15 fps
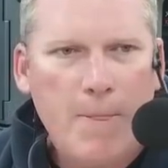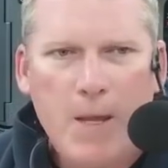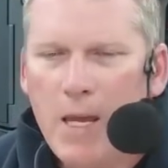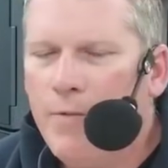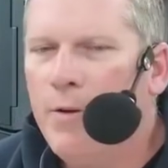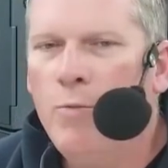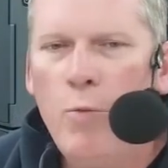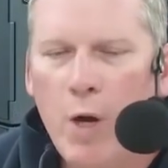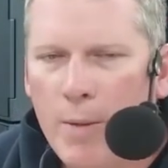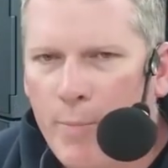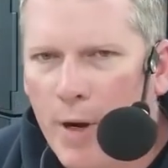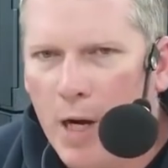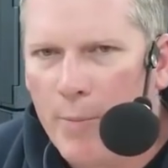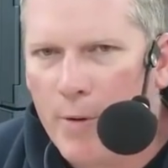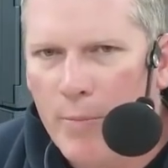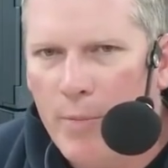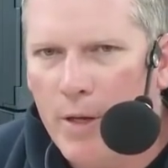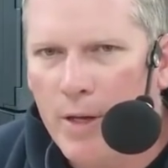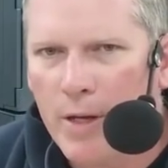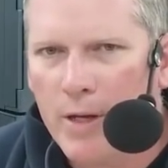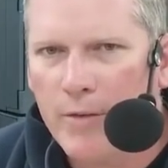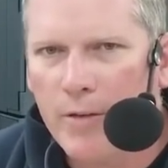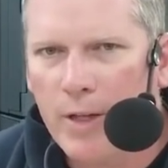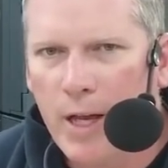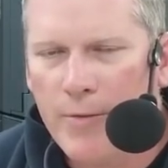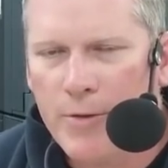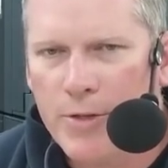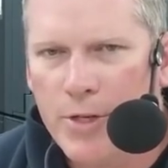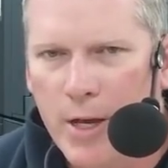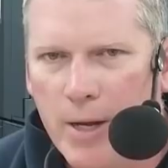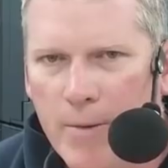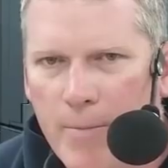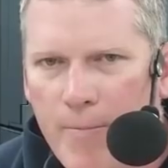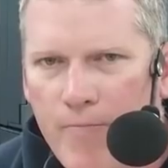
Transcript: even 1 part per billion of glyphosate.